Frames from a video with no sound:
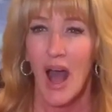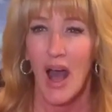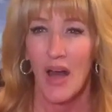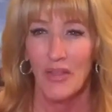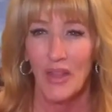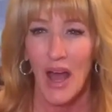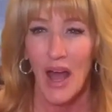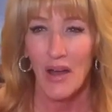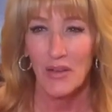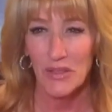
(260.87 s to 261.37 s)

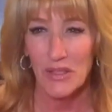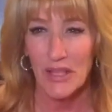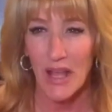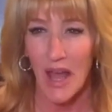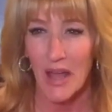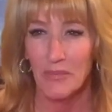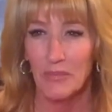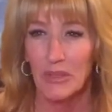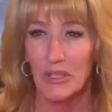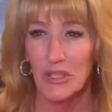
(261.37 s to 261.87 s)
On the House
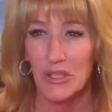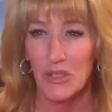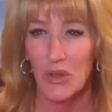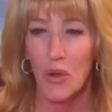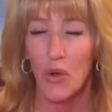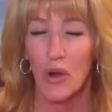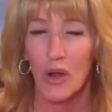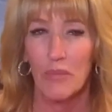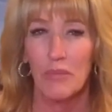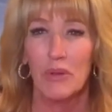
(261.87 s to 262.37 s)
side,
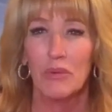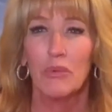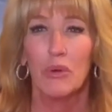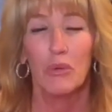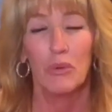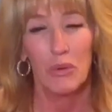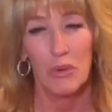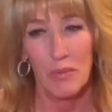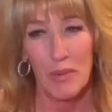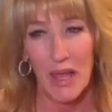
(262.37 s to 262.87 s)
Melissa Hortman
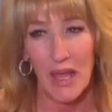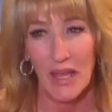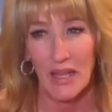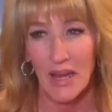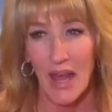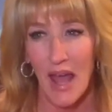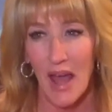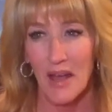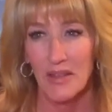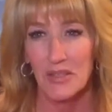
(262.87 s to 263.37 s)
will
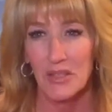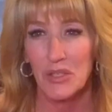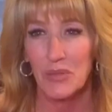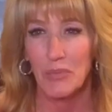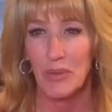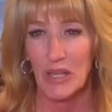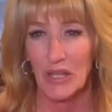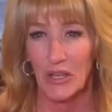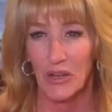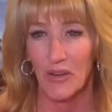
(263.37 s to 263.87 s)
remain as
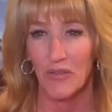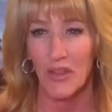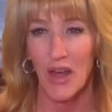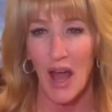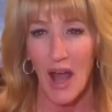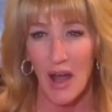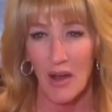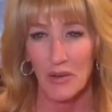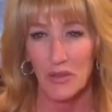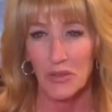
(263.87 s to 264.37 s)
Speaker of
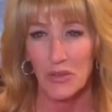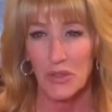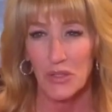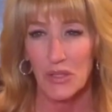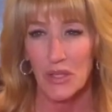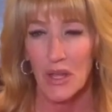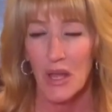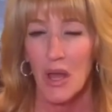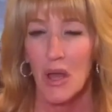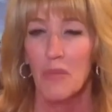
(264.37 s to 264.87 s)
the
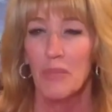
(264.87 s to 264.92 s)
House,